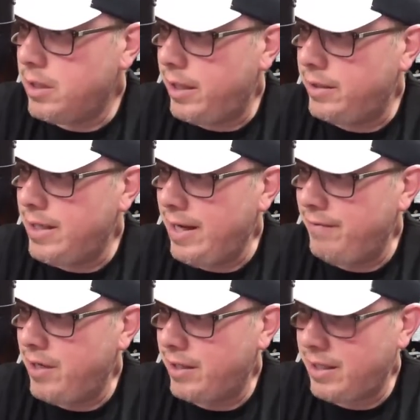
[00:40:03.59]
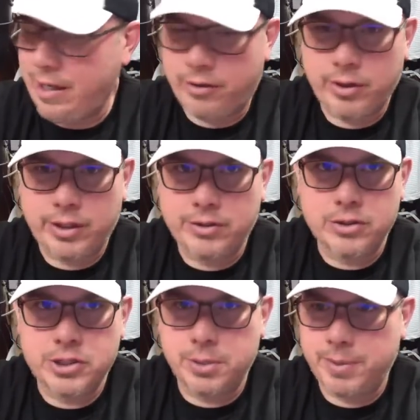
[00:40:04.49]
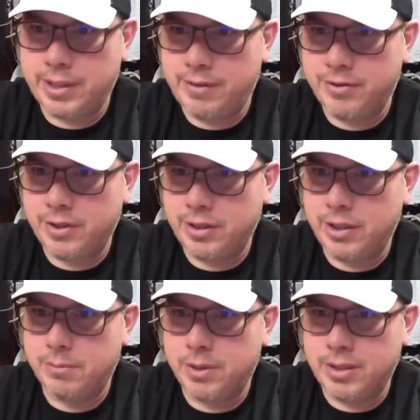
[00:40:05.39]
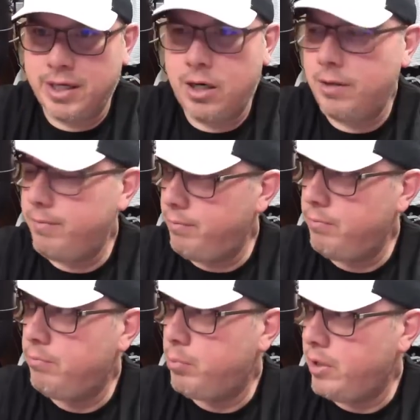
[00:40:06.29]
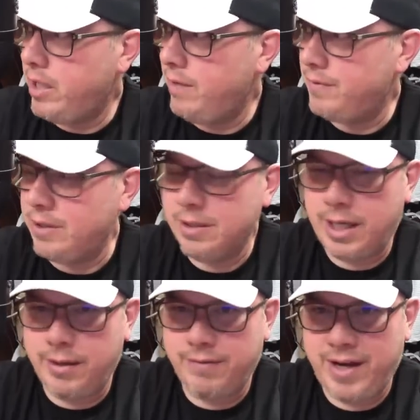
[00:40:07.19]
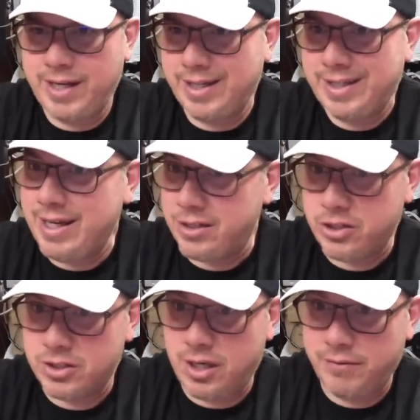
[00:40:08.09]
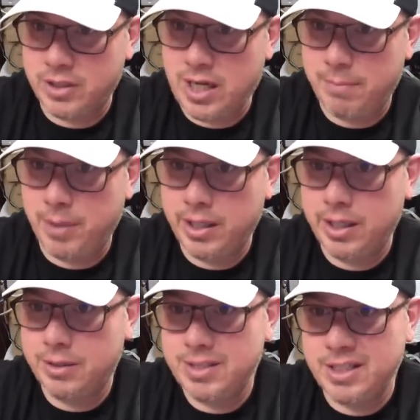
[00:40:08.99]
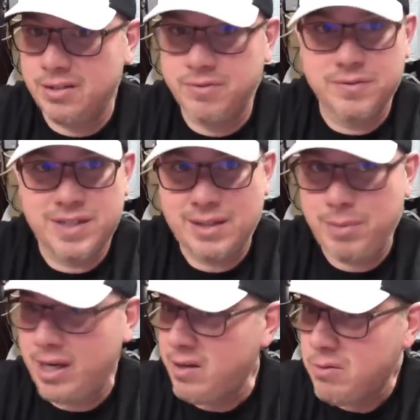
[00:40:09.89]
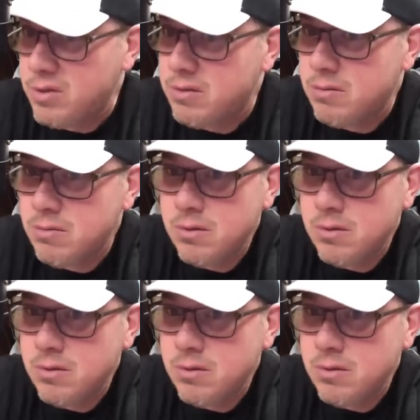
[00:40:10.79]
I have not calculated the shipping and everything yet, but they are pretty hefty. If I had to guess just off the top of my head, 10 to 15 pounds.